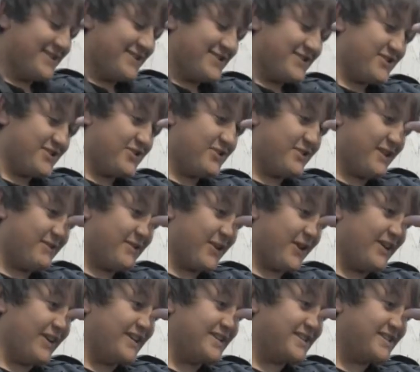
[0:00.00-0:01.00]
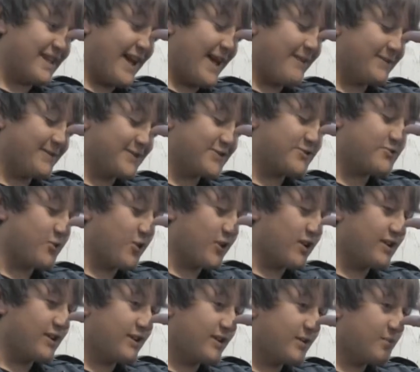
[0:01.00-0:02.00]
Oh, I've already established
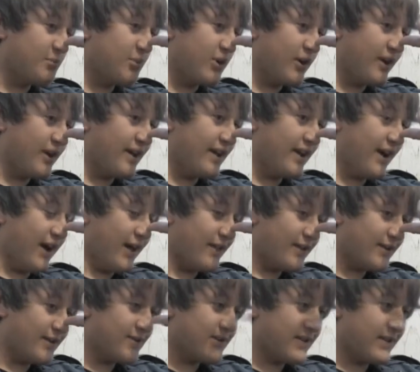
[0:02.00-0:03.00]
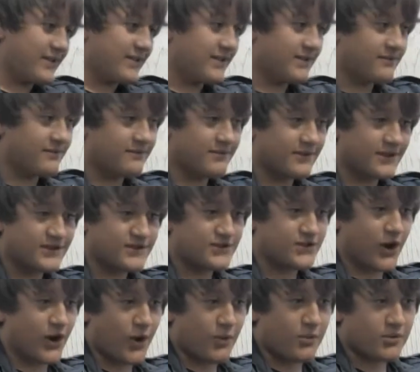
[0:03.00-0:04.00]
one, but other than the
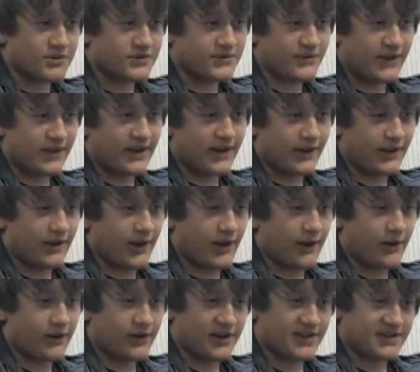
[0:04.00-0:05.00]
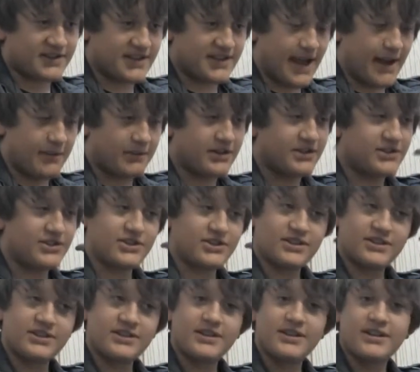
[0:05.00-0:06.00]
Star Wars video I already established,
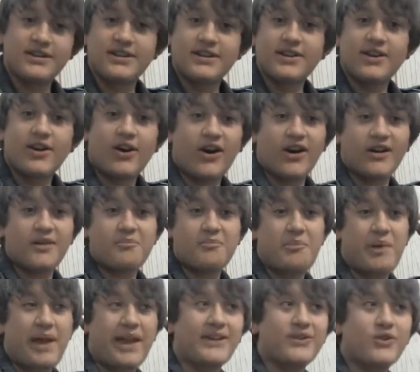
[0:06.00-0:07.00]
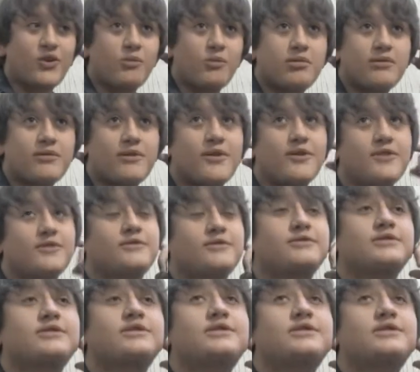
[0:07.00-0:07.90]
on Bangal Pro,